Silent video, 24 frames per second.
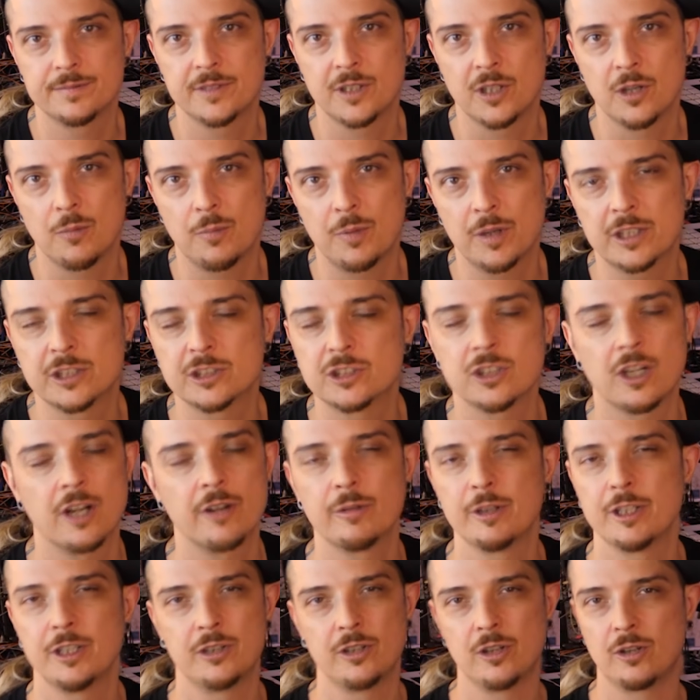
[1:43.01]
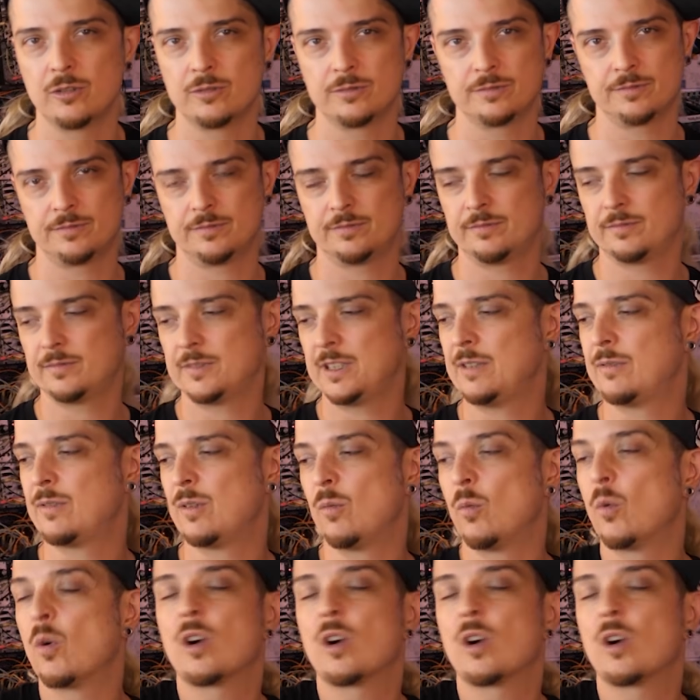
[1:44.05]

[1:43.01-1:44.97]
You know, pick a genre you don't even